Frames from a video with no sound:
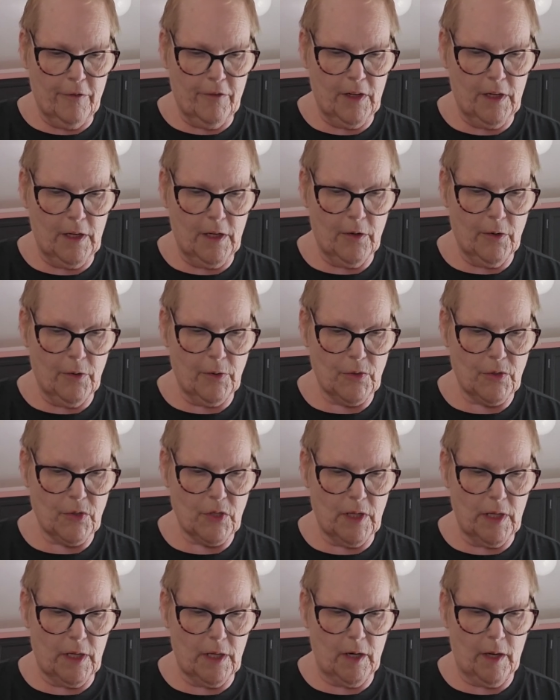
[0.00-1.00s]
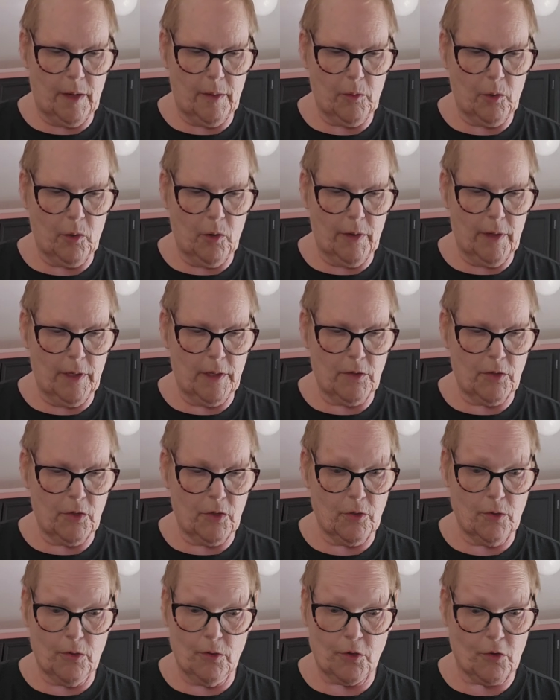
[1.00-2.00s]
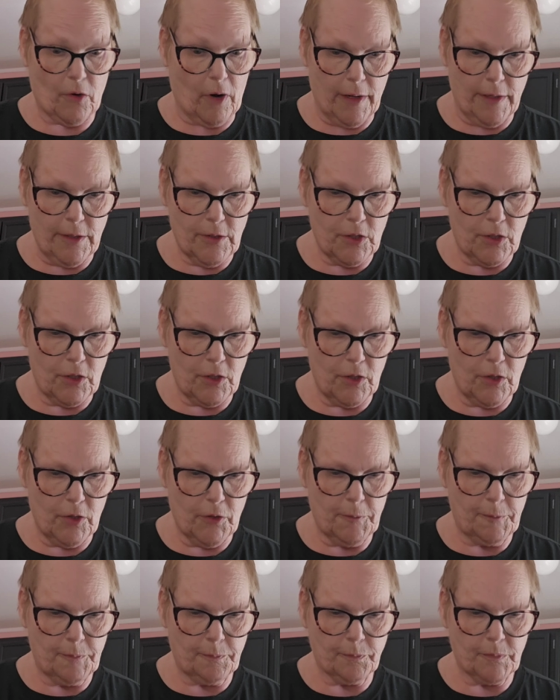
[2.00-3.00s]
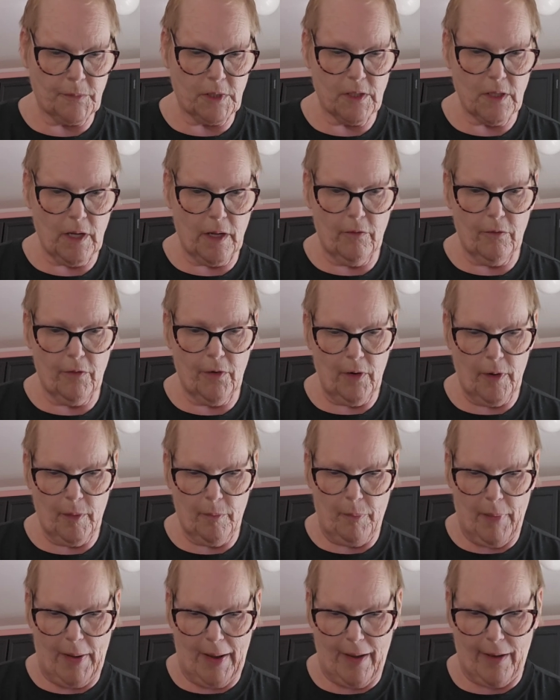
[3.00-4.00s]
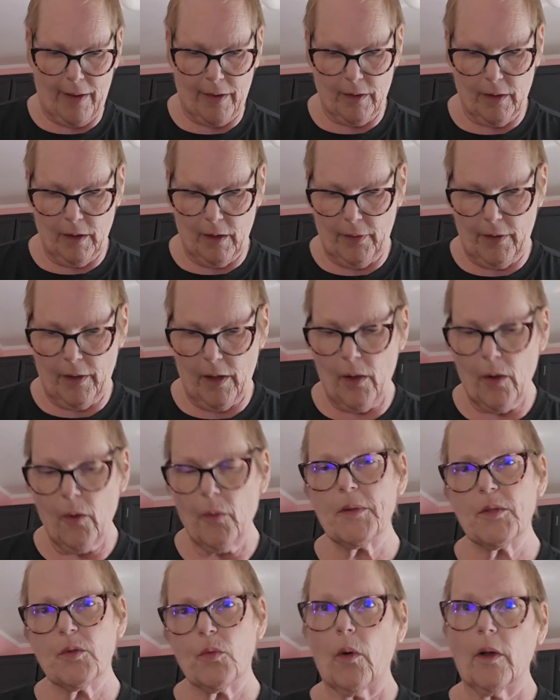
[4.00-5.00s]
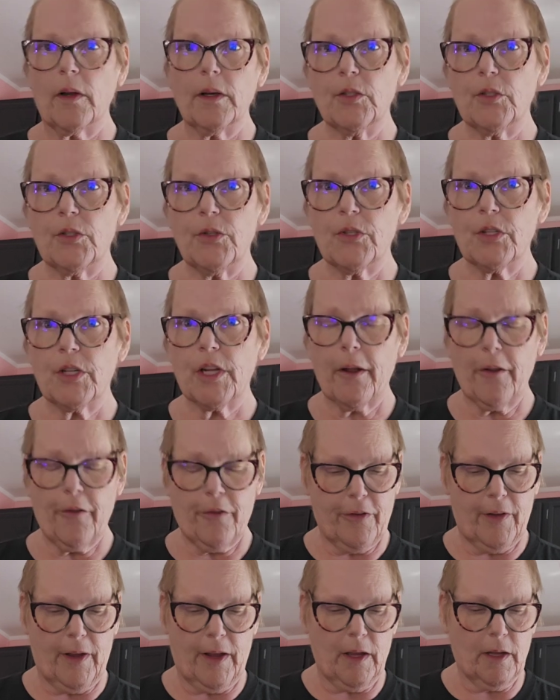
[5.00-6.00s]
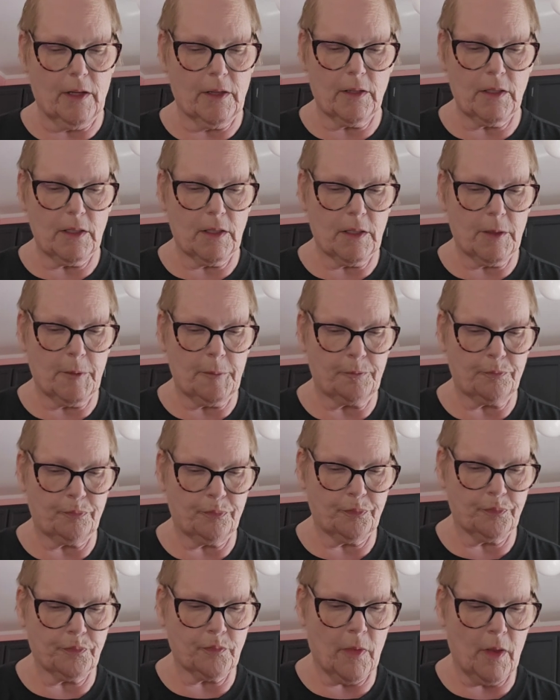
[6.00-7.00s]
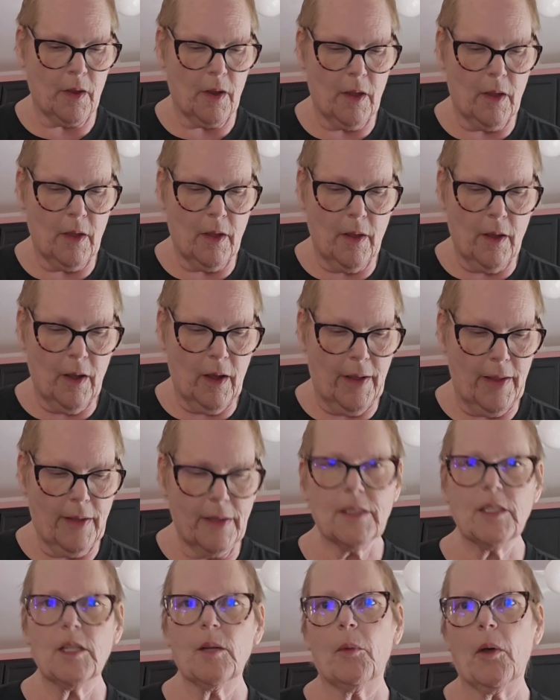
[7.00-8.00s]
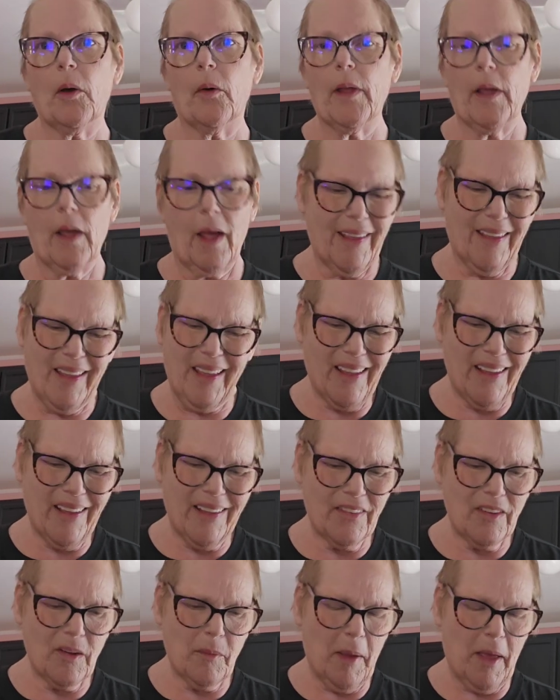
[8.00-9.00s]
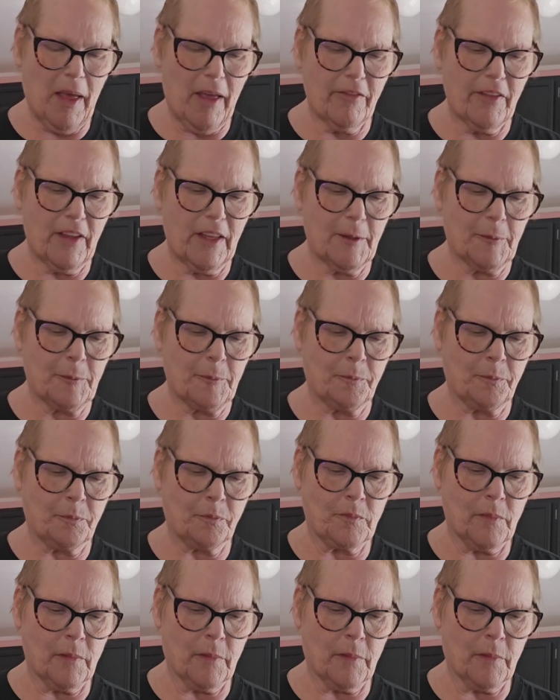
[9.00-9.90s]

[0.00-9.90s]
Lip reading: videos that I'm going to try to do because I'm very bad. Like, I always want to do stuff, and I end up having